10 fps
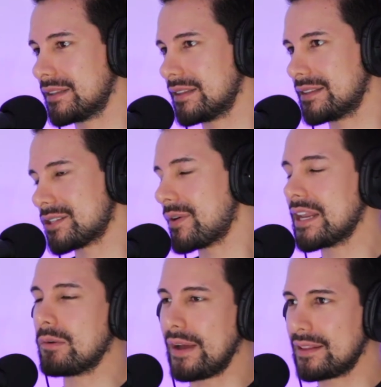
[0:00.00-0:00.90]
so
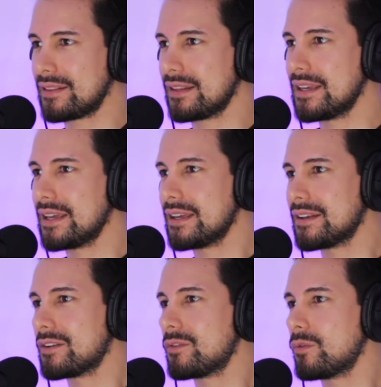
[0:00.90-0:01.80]
anyway,
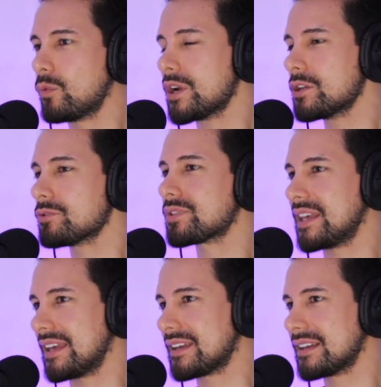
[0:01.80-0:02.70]
what do you
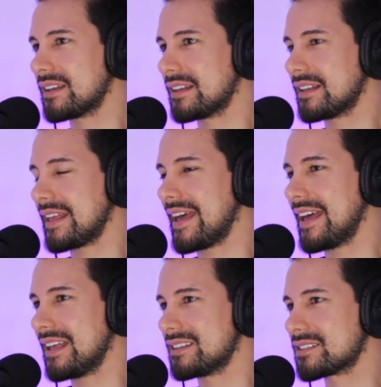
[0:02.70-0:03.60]
think
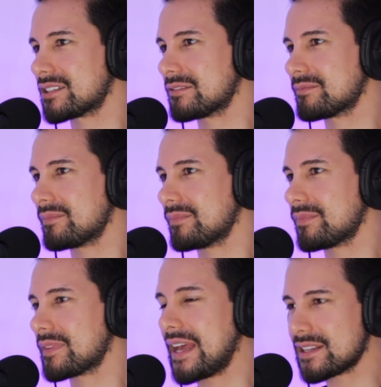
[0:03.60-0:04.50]
as
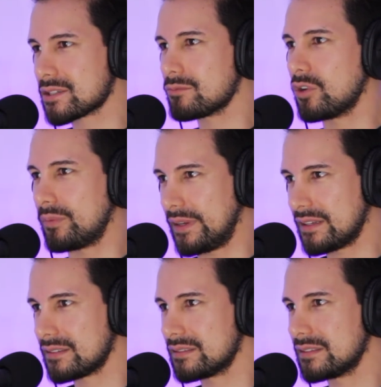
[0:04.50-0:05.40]
a woman
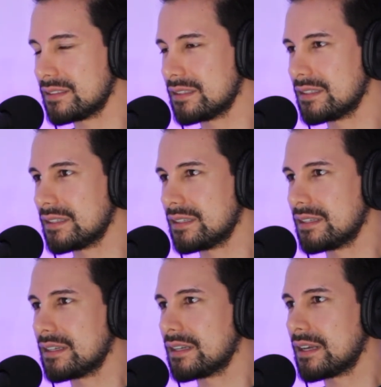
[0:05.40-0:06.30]

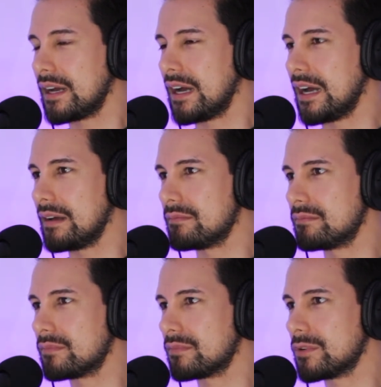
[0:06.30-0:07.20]

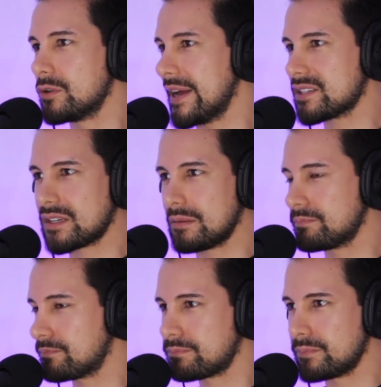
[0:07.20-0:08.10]
who has
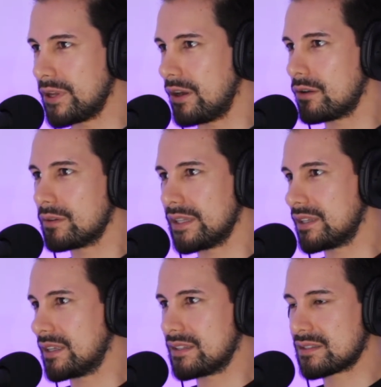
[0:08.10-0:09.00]

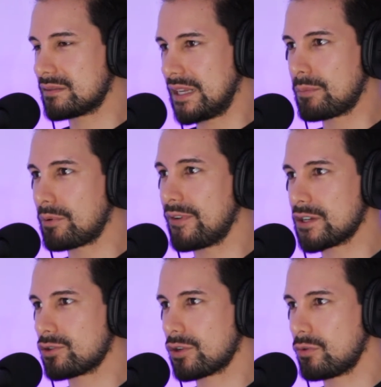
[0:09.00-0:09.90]
is in a
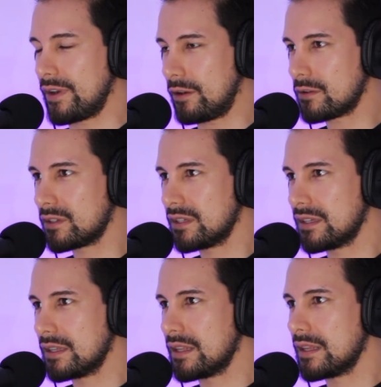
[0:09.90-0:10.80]
professional career,
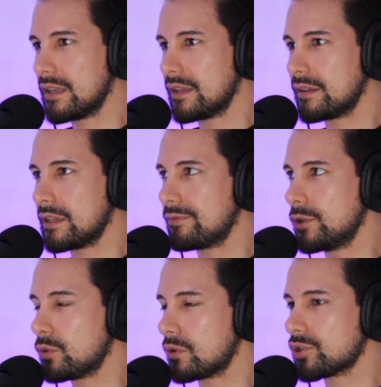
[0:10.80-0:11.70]
if
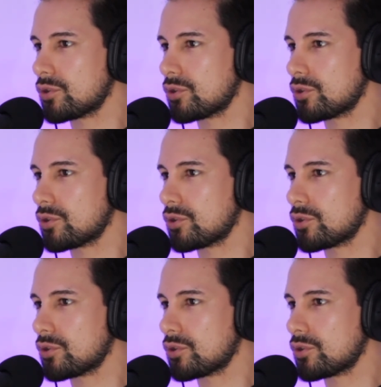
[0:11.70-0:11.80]
you're